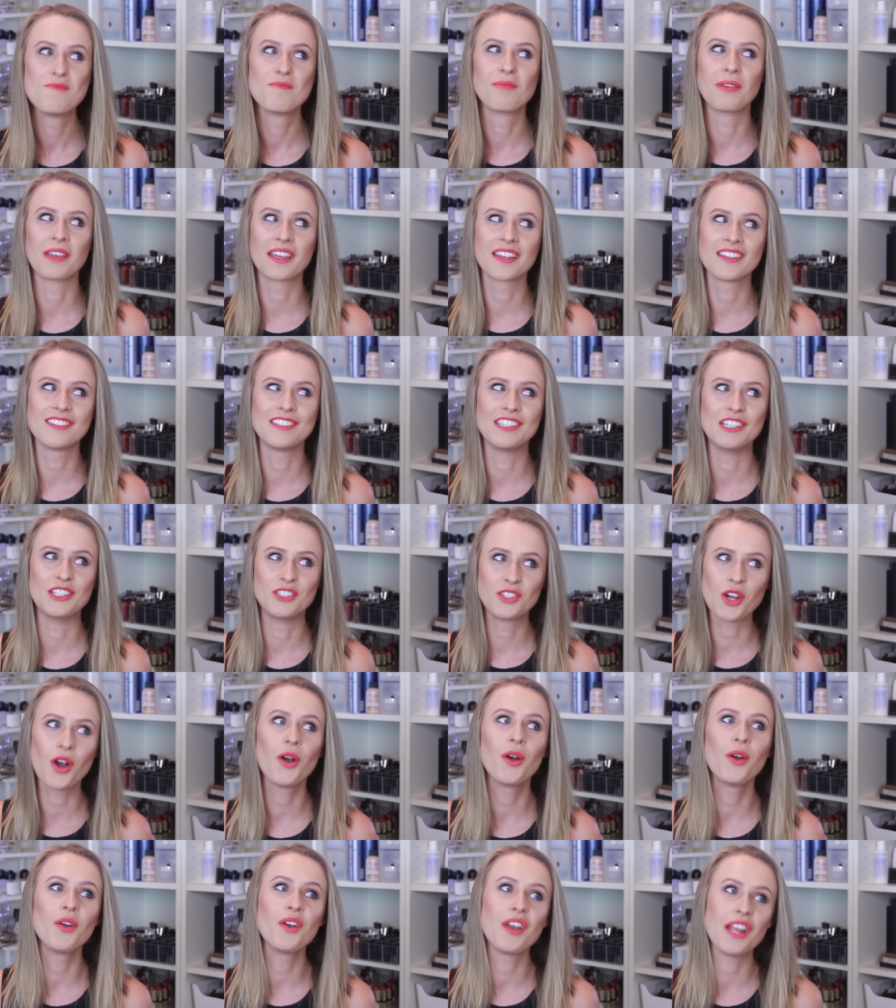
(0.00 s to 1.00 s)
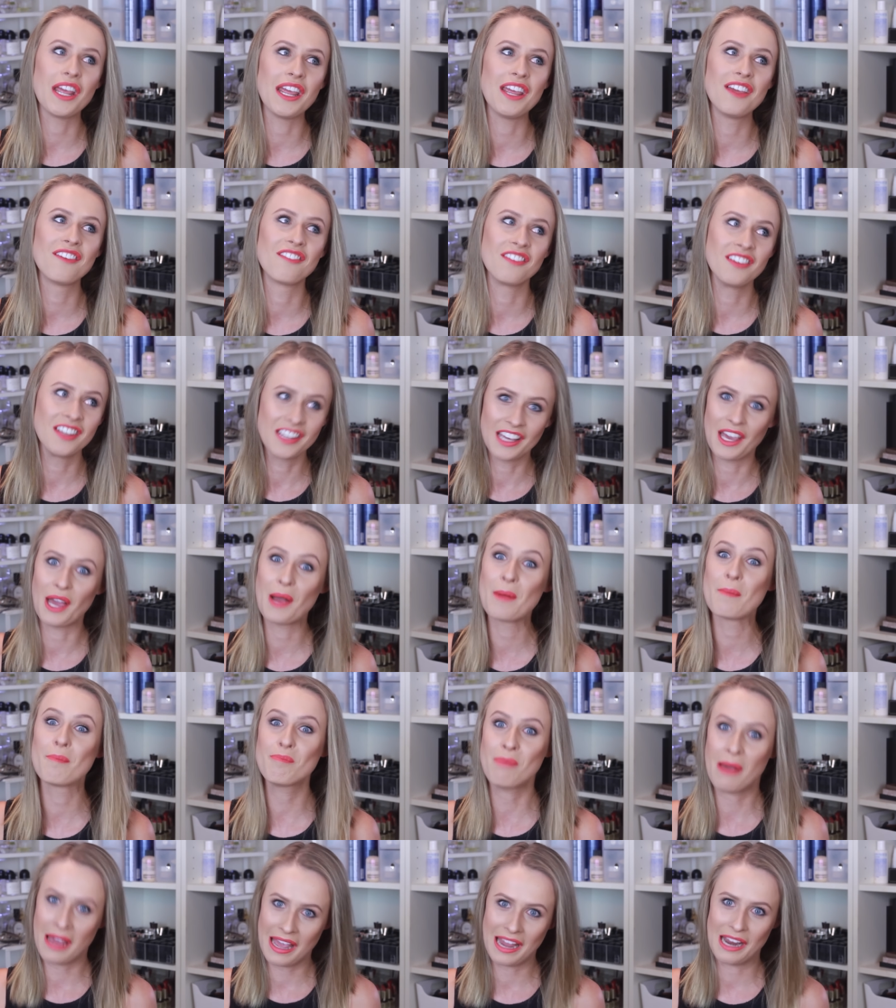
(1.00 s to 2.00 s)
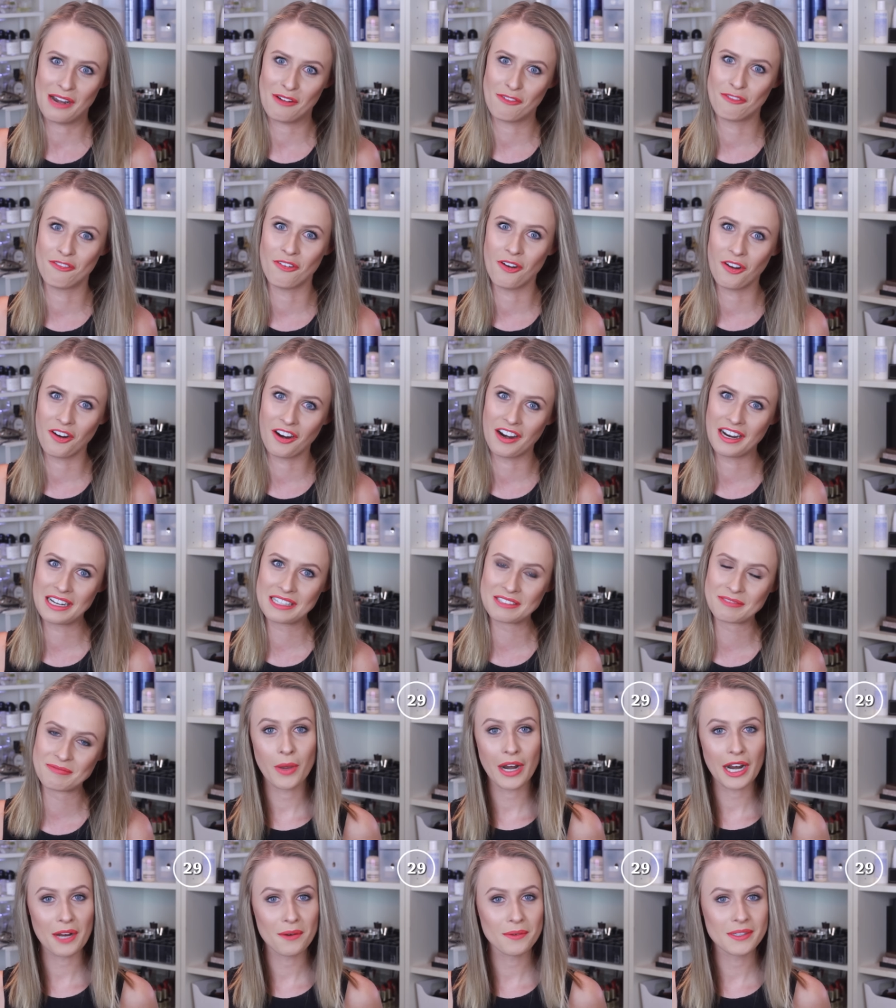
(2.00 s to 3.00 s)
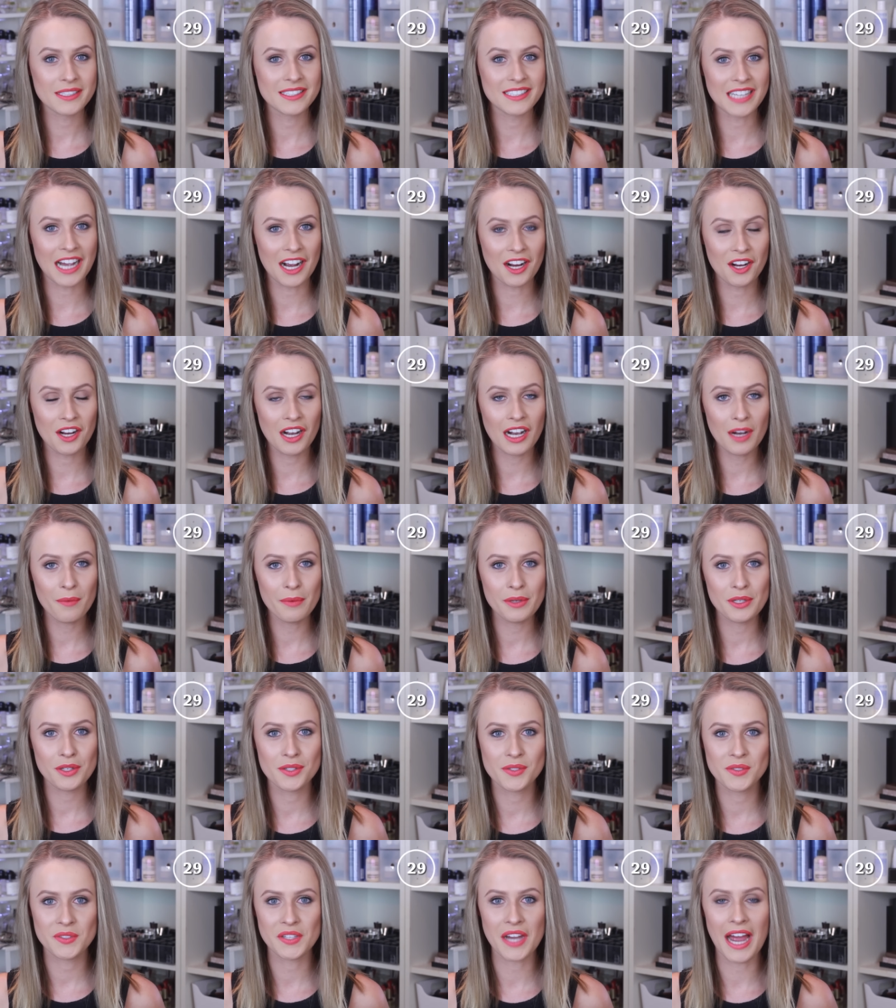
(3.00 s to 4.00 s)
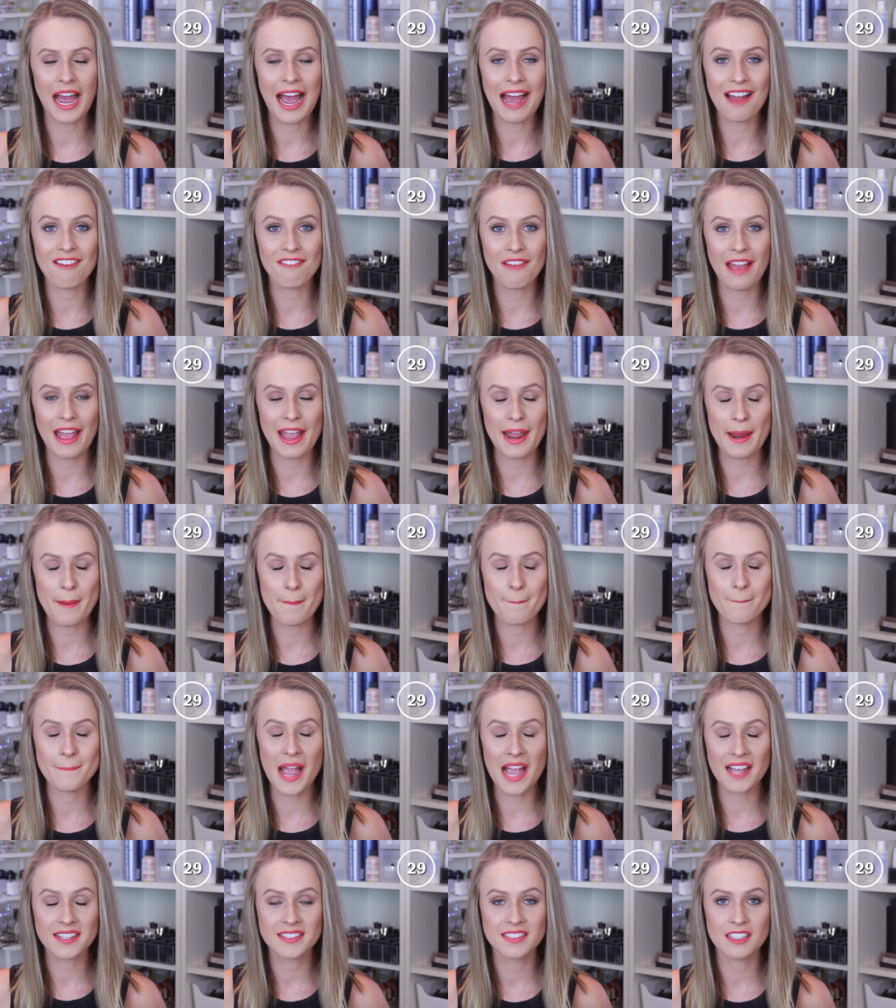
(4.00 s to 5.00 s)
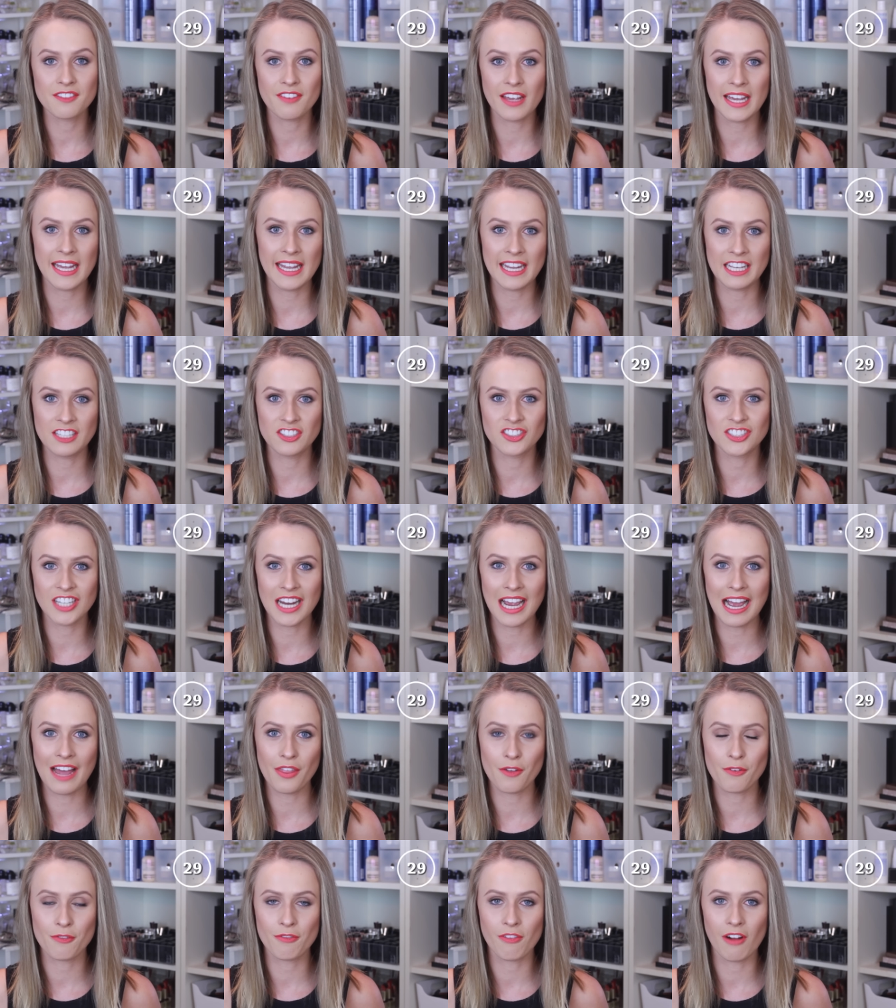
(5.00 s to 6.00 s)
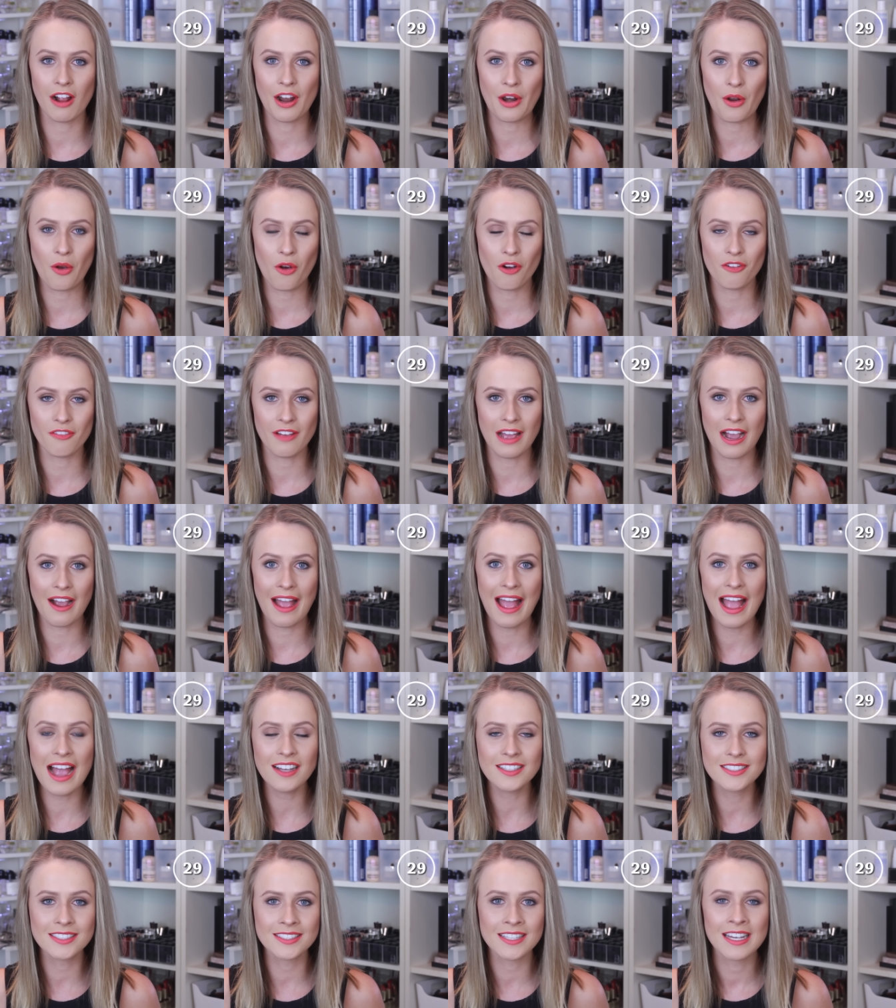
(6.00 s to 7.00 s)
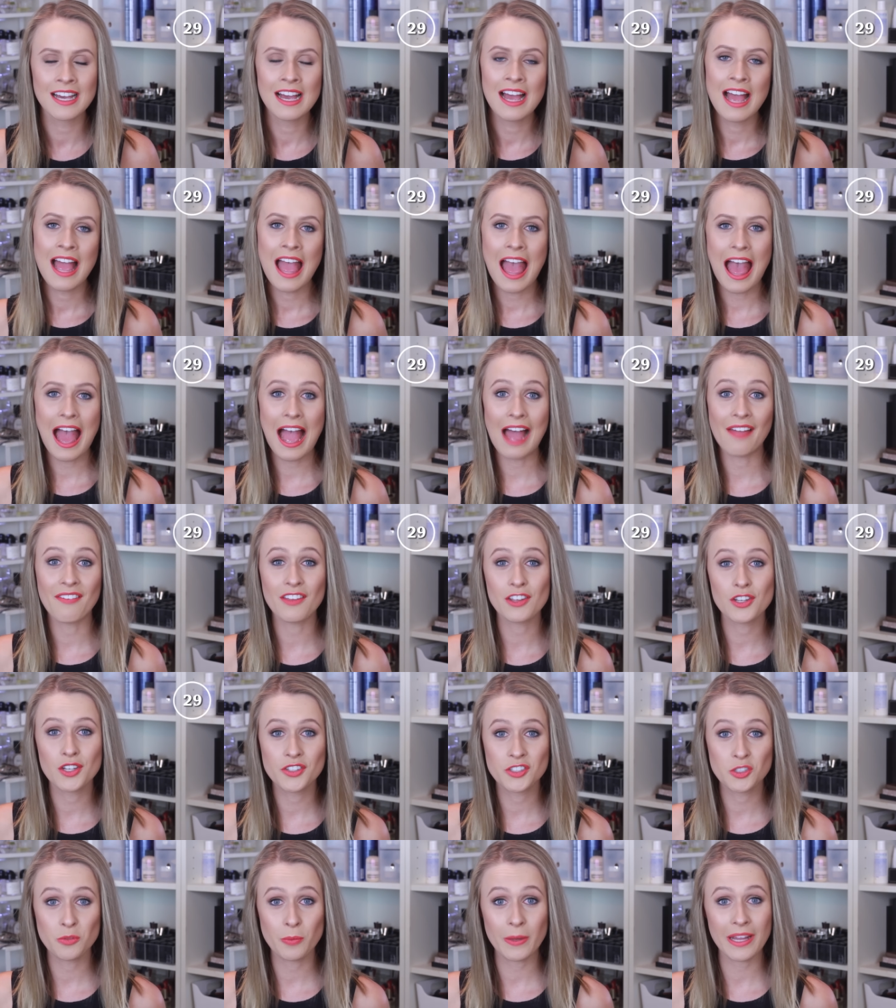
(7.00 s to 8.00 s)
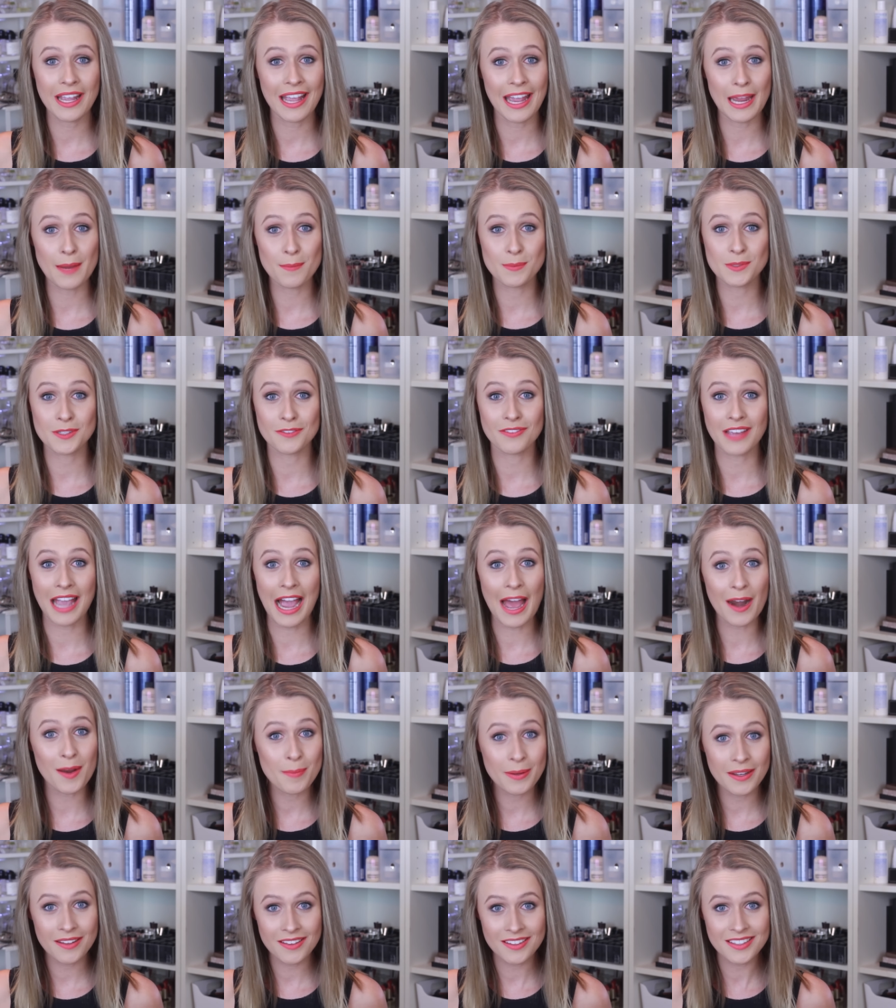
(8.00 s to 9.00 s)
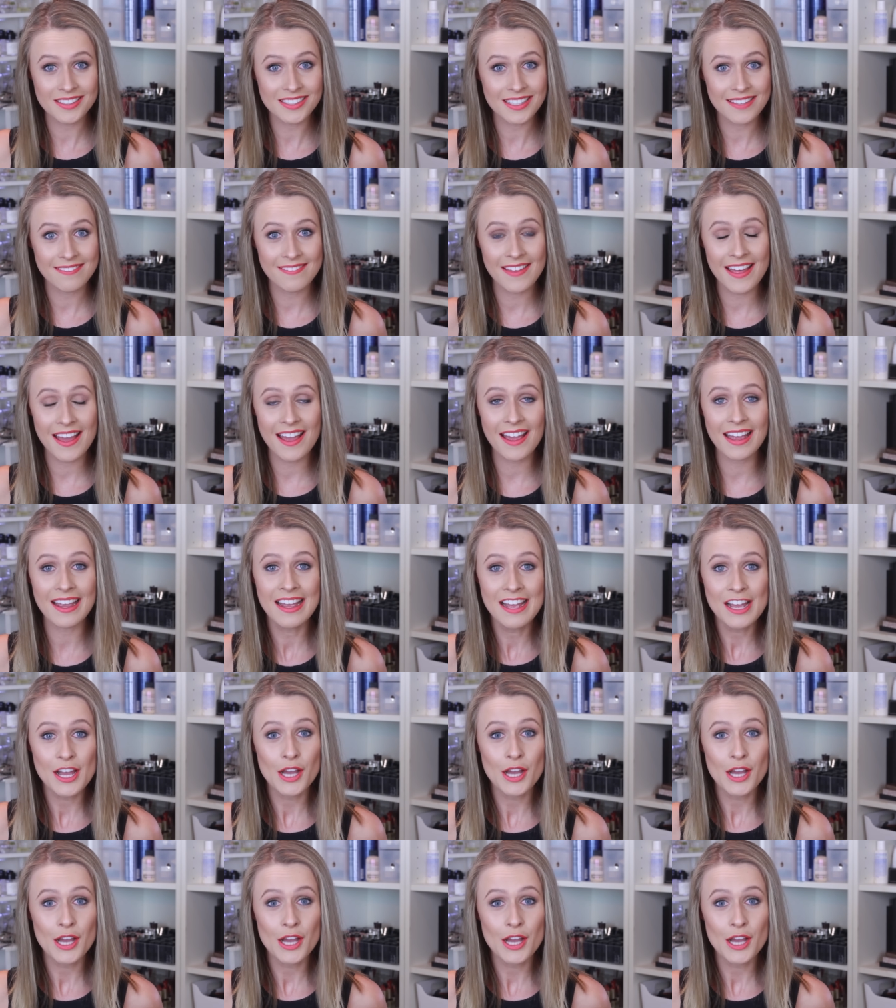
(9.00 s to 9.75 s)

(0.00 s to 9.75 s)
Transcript: Because you don't even get paid for it. When I was younger, we used to have a massive hedge out the front of our house, and there used to be heaps of caterpillars in there.